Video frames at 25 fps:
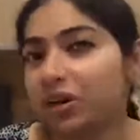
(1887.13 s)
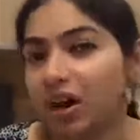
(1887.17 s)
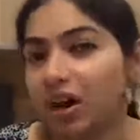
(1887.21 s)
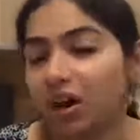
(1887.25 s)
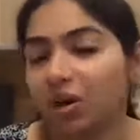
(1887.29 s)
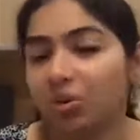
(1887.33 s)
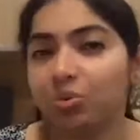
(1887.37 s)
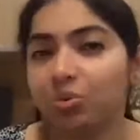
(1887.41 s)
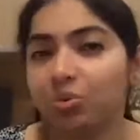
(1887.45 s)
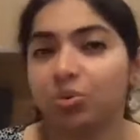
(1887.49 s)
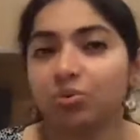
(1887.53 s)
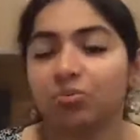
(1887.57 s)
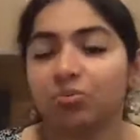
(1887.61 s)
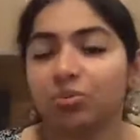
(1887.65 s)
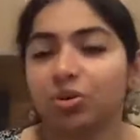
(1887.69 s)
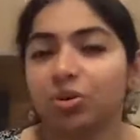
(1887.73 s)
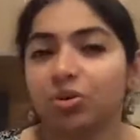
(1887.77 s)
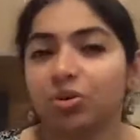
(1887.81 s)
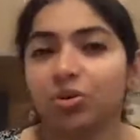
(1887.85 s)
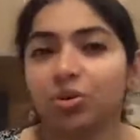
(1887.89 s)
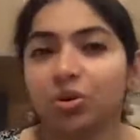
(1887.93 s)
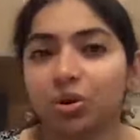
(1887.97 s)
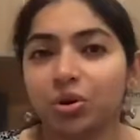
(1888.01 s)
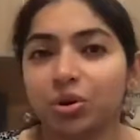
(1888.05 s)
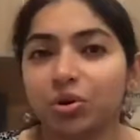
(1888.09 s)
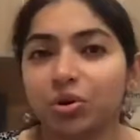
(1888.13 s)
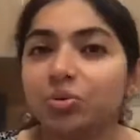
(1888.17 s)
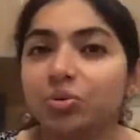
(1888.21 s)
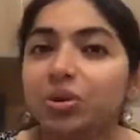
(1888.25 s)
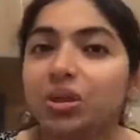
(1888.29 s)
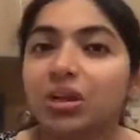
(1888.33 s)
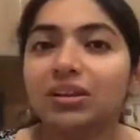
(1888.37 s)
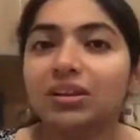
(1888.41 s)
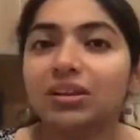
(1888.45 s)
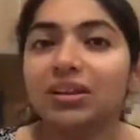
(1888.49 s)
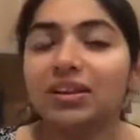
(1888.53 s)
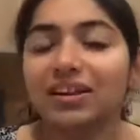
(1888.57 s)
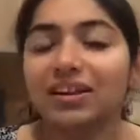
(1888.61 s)
How do you
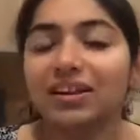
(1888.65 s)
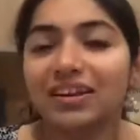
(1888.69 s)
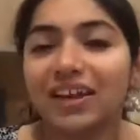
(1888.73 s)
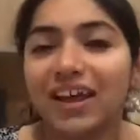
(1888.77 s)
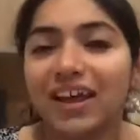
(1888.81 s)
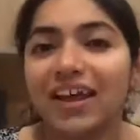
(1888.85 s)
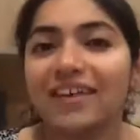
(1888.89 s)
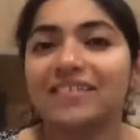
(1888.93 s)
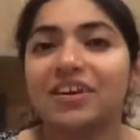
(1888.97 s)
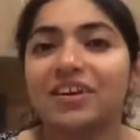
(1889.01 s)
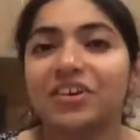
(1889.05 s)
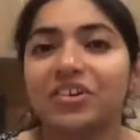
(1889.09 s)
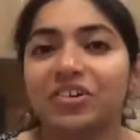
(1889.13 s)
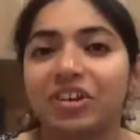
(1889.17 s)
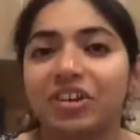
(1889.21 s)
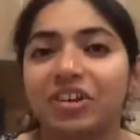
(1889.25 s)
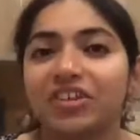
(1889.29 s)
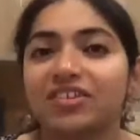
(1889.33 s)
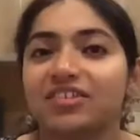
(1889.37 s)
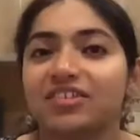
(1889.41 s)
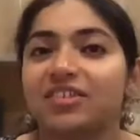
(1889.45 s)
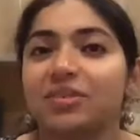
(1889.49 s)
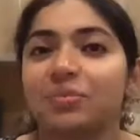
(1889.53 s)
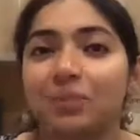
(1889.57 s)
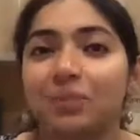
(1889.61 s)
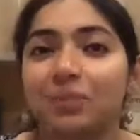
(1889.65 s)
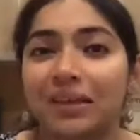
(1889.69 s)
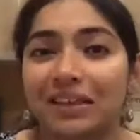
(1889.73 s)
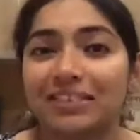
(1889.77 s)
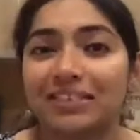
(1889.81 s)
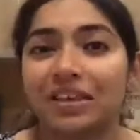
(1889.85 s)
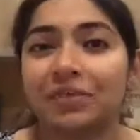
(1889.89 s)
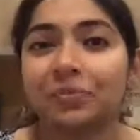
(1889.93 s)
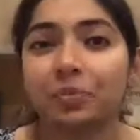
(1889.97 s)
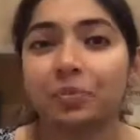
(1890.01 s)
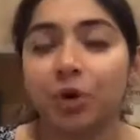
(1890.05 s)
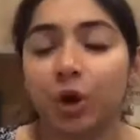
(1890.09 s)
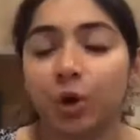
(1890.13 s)
think that it has addressed the
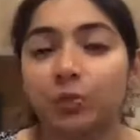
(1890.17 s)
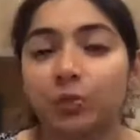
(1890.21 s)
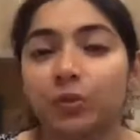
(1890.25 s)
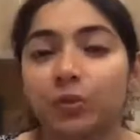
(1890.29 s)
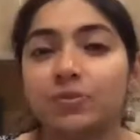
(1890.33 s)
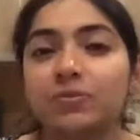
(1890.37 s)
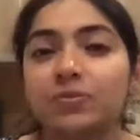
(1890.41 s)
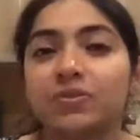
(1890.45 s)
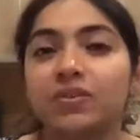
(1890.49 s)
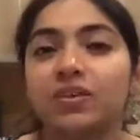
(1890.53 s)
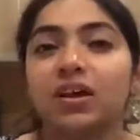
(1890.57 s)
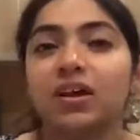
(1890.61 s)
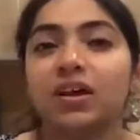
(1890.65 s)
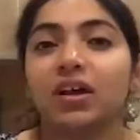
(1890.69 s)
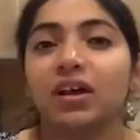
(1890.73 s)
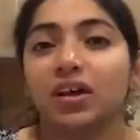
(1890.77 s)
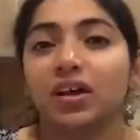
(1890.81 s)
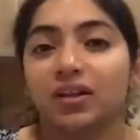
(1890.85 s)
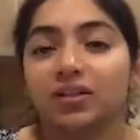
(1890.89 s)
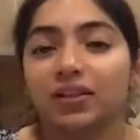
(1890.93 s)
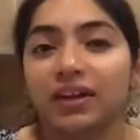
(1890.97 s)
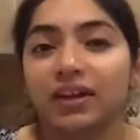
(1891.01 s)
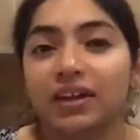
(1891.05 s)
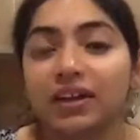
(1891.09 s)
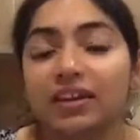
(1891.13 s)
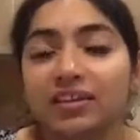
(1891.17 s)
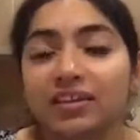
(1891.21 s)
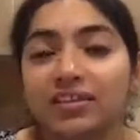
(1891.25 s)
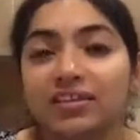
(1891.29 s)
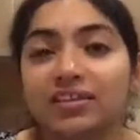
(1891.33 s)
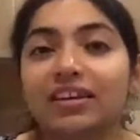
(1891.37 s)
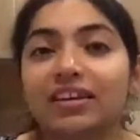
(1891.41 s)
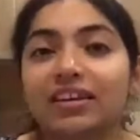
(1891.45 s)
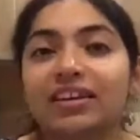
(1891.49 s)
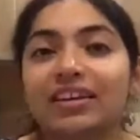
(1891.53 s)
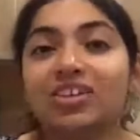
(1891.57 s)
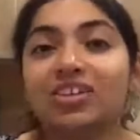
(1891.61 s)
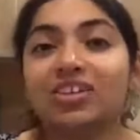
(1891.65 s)
basic problems that Indian
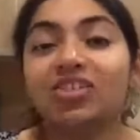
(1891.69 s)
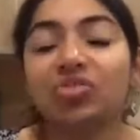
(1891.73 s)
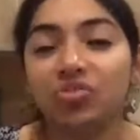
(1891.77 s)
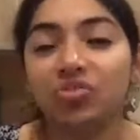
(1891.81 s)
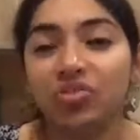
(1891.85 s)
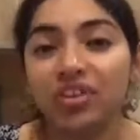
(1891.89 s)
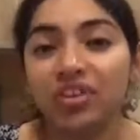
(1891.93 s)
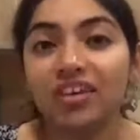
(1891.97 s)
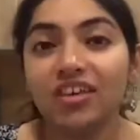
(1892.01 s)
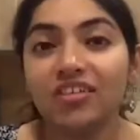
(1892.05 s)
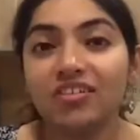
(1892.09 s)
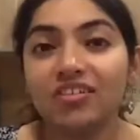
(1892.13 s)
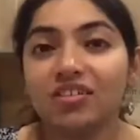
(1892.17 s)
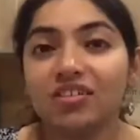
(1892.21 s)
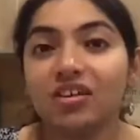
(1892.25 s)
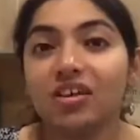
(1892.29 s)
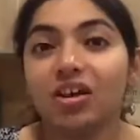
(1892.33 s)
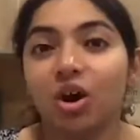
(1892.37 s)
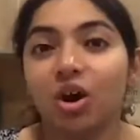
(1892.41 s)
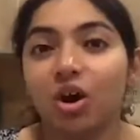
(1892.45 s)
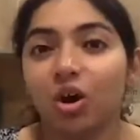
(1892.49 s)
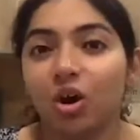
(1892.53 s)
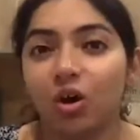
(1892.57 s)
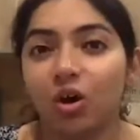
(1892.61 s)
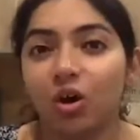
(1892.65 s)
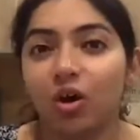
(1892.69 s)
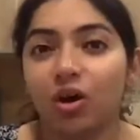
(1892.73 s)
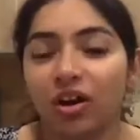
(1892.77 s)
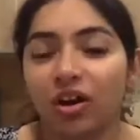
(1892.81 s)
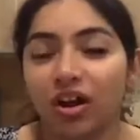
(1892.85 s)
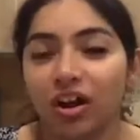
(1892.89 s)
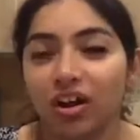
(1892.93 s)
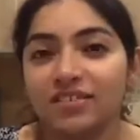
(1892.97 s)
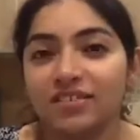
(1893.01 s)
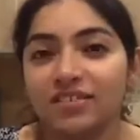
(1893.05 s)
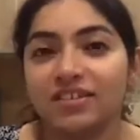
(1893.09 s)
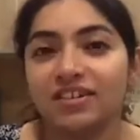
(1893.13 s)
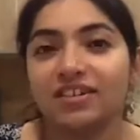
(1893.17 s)
cities face, or
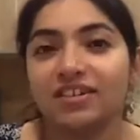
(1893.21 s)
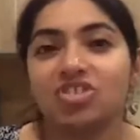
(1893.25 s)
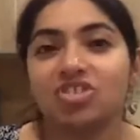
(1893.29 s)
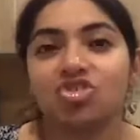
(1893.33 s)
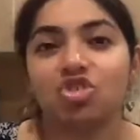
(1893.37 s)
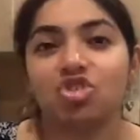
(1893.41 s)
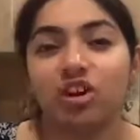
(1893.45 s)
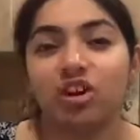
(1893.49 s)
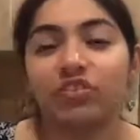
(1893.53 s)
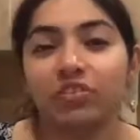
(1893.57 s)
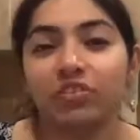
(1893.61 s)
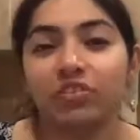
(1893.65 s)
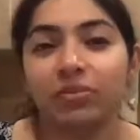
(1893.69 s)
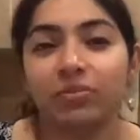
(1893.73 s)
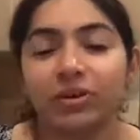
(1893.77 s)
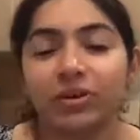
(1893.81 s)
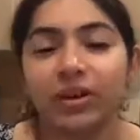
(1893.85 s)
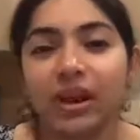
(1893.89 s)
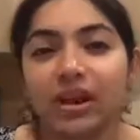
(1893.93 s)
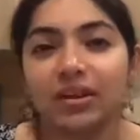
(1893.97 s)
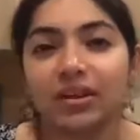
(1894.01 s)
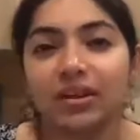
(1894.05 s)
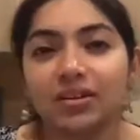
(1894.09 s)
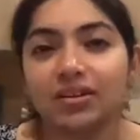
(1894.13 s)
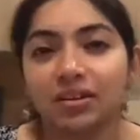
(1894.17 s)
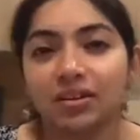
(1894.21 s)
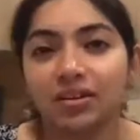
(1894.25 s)
is it disjoint from reality?